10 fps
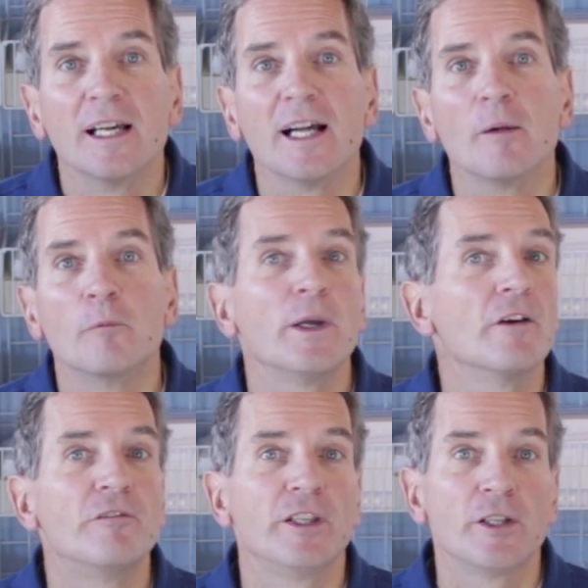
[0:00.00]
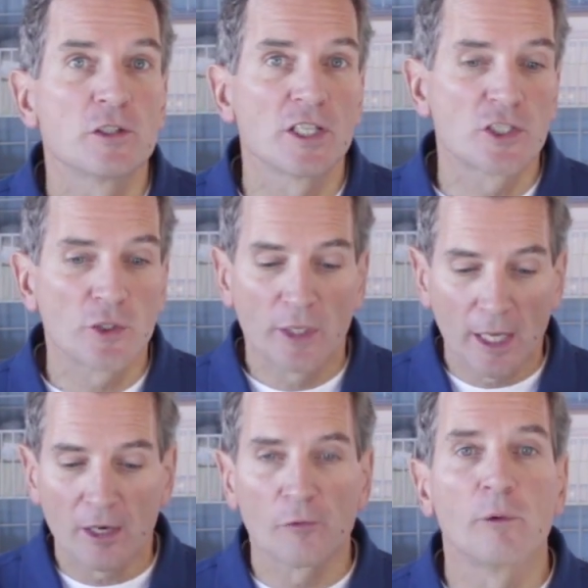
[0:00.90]
um, we have videos that show you
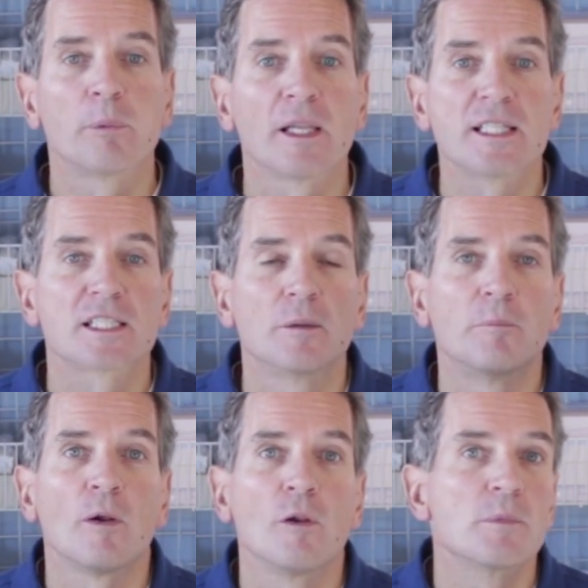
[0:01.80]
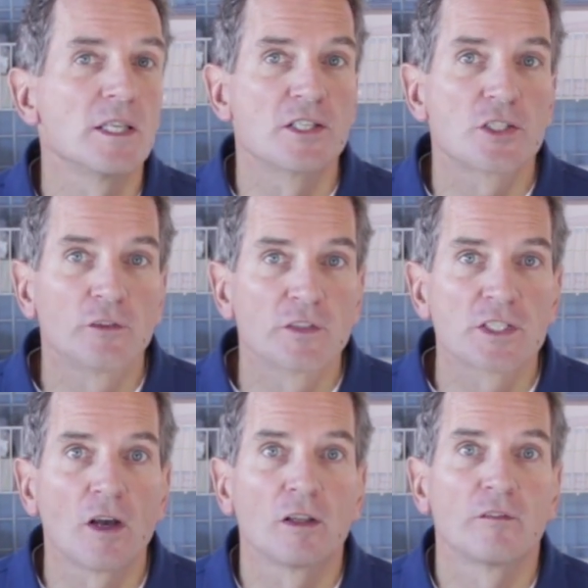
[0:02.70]
how to replace the bulbs and
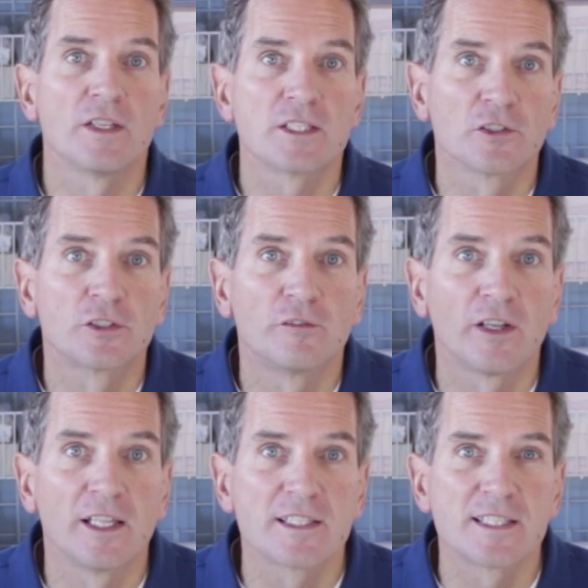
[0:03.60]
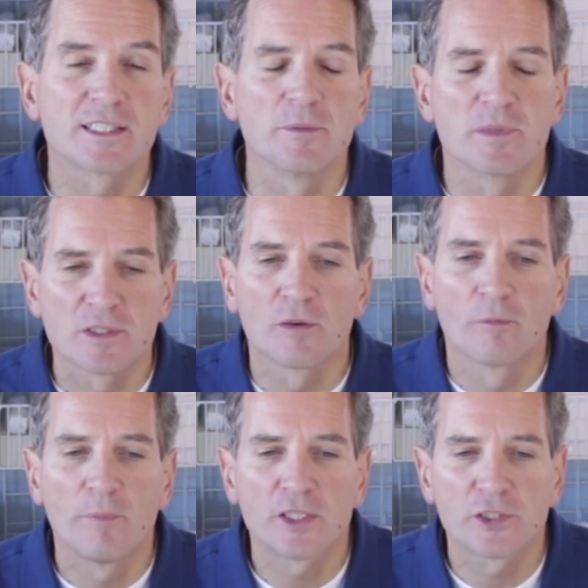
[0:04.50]
service all of these ultraviolet systems. So
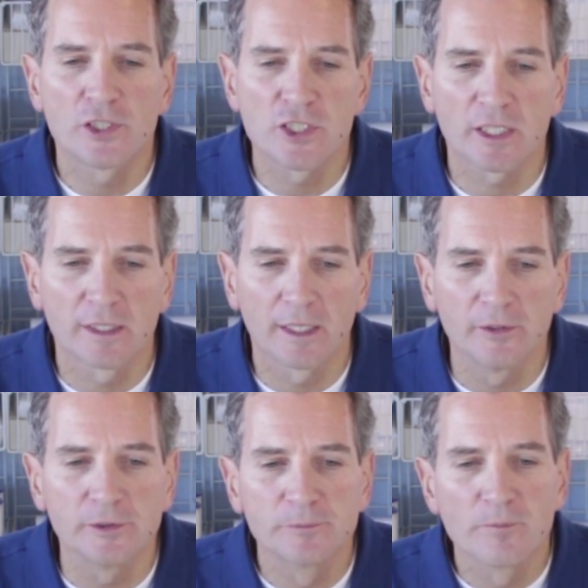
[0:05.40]
make sure you check that out.